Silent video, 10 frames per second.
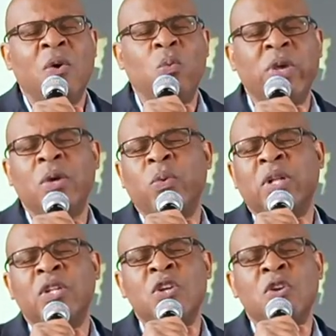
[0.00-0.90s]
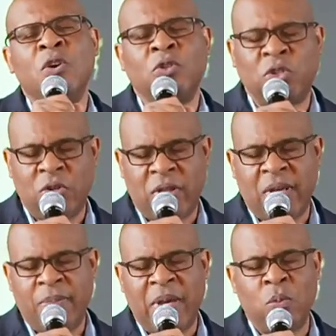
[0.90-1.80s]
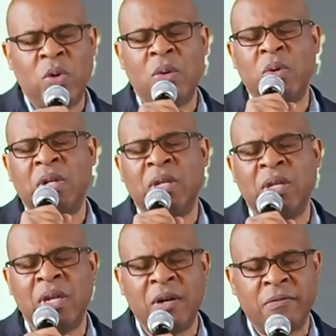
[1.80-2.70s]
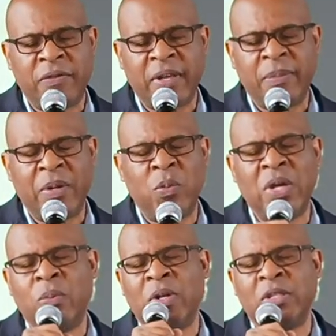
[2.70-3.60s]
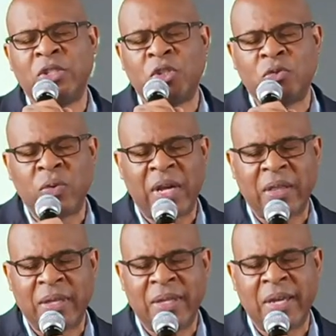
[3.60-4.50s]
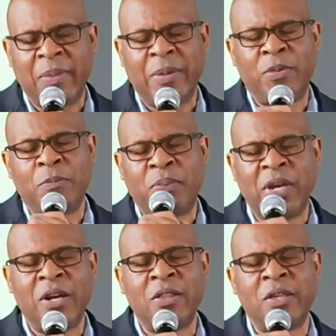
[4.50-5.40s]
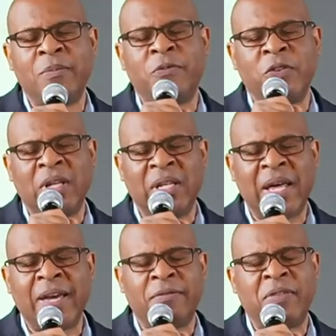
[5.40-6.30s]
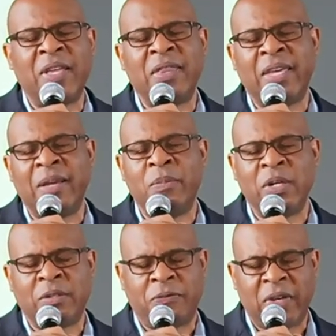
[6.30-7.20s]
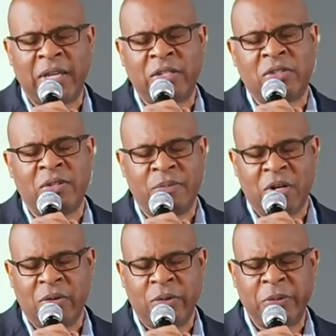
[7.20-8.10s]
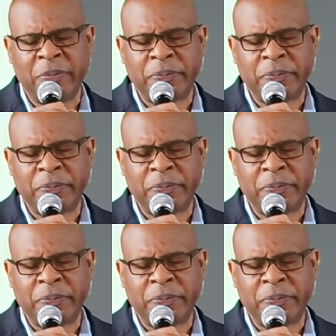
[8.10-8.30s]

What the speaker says: we will nurture them and we will love them and we will strengthen them and prepare them for the life that they must face tomorrow.